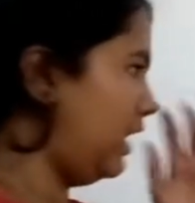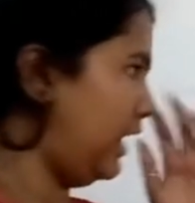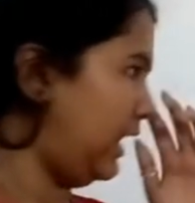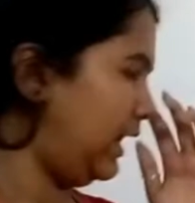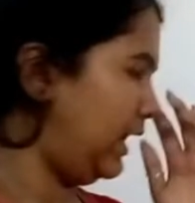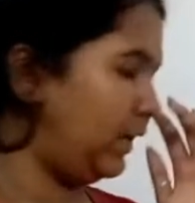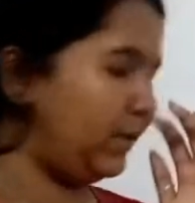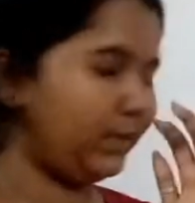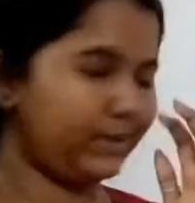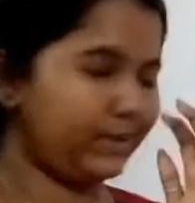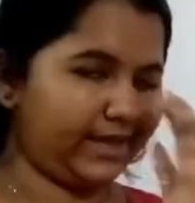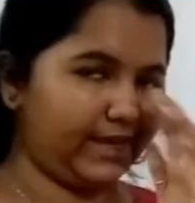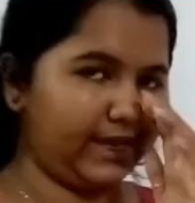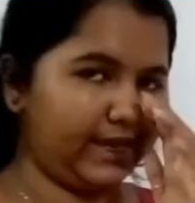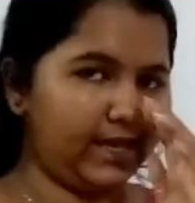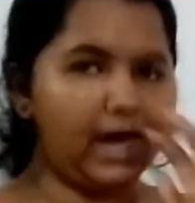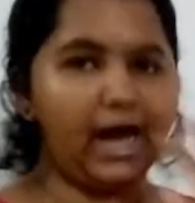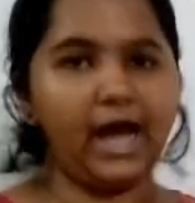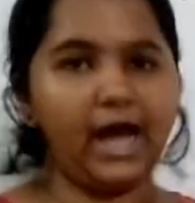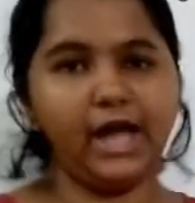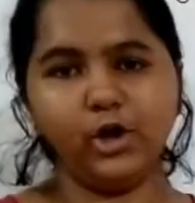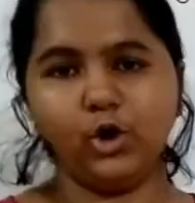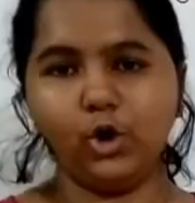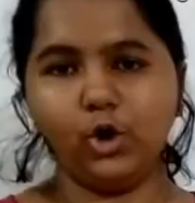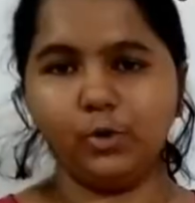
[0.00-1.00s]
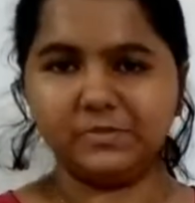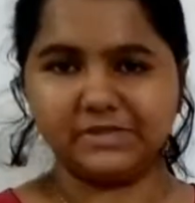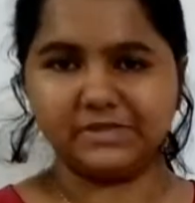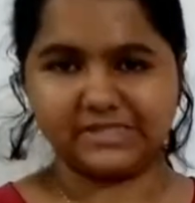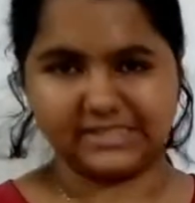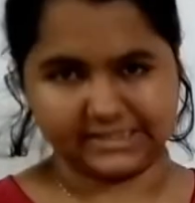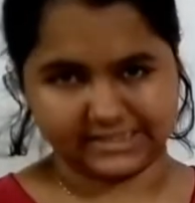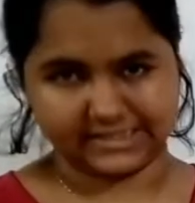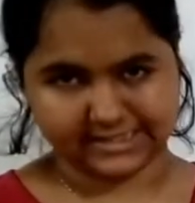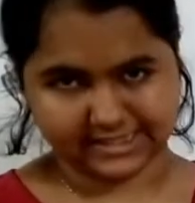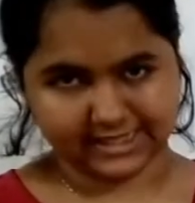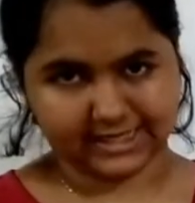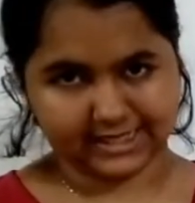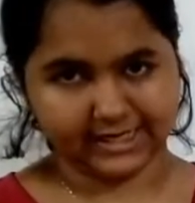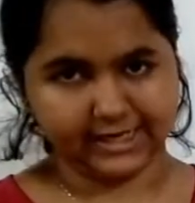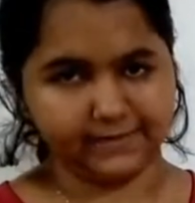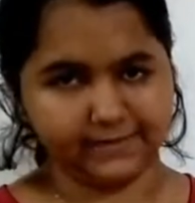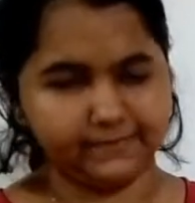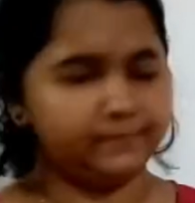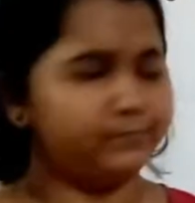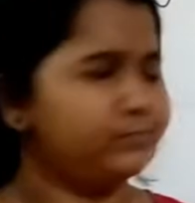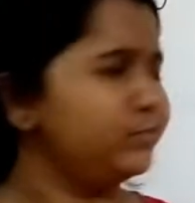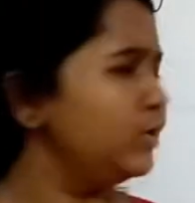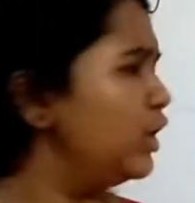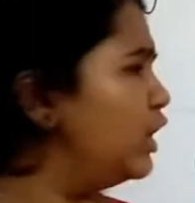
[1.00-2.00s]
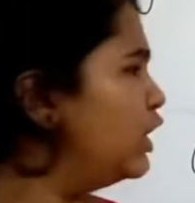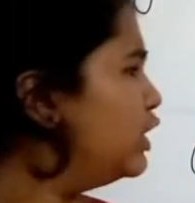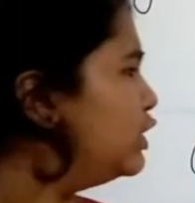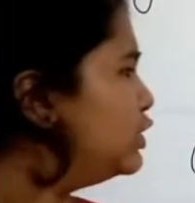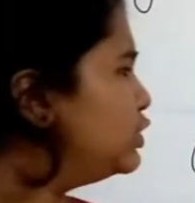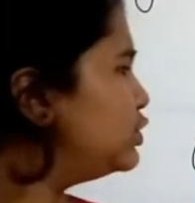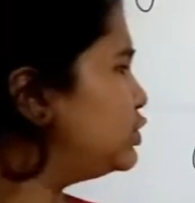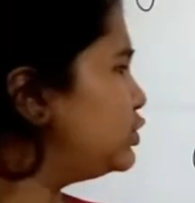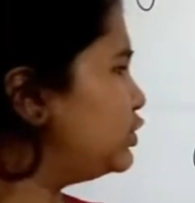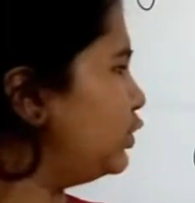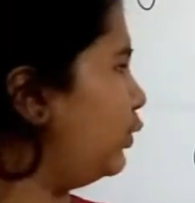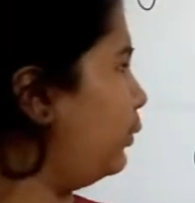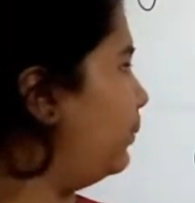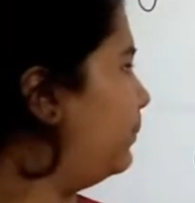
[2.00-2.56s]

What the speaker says: Okay, I hope this is clear. So,